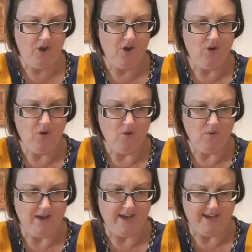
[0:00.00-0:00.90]

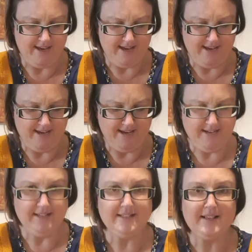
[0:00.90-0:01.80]
Who
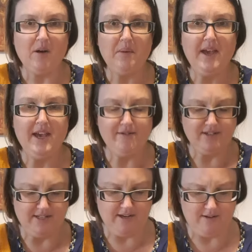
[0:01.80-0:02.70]
is up here,
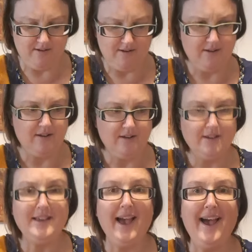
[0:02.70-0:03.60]
isn't it?
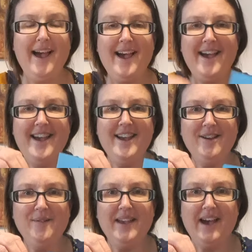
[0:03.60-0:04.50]

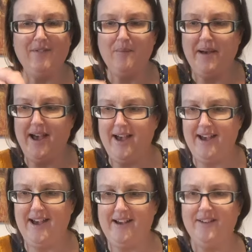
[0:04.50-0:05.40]
Yay, we have a
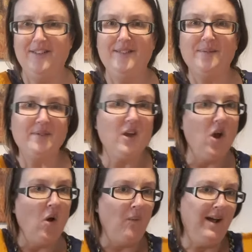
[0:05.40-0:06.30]
pair.
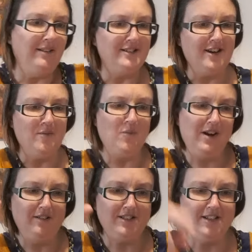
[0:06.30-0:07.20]
Well done,
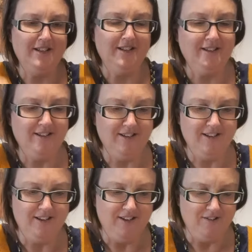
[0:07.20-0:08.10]
well done.
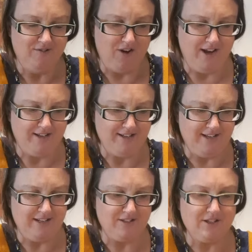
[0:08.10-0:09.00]
Right,
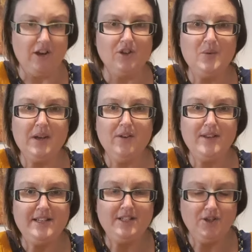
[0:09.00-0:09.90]
let's go. Should we go
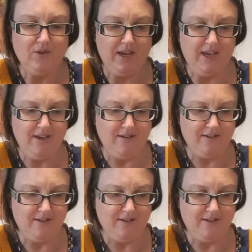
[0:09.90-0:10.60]
these two here?